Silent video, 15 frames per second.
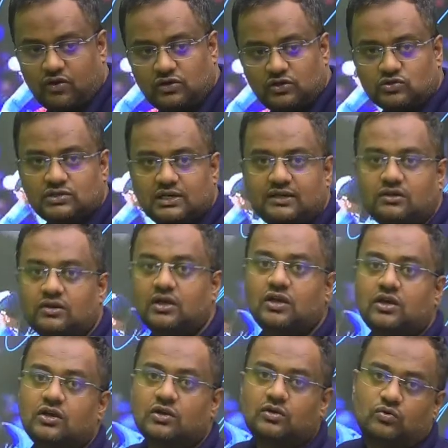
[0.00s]
New Zealand.
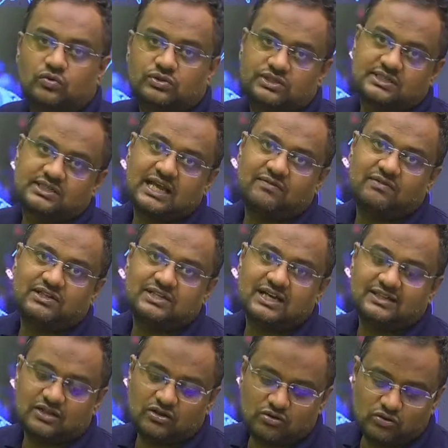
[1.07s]
Jiska average
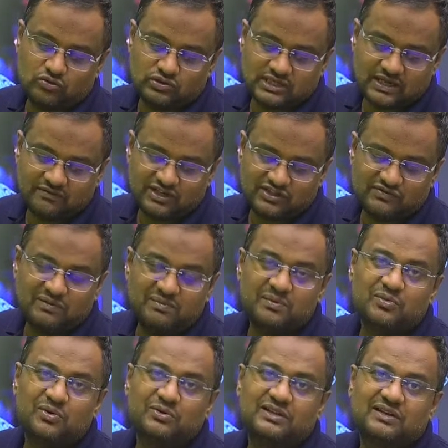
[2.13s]
zyada hoga, whose average will be
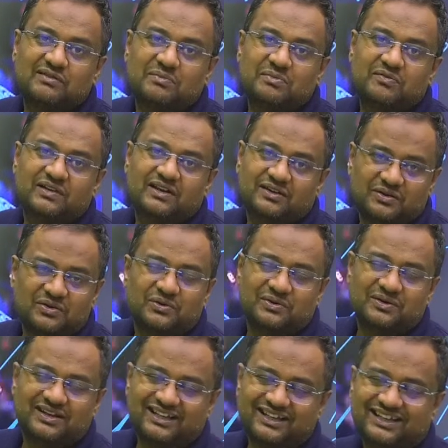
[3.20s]
more, they will be winner.
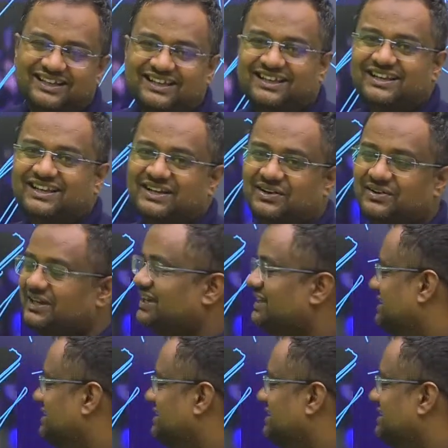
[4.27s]
No. Okay.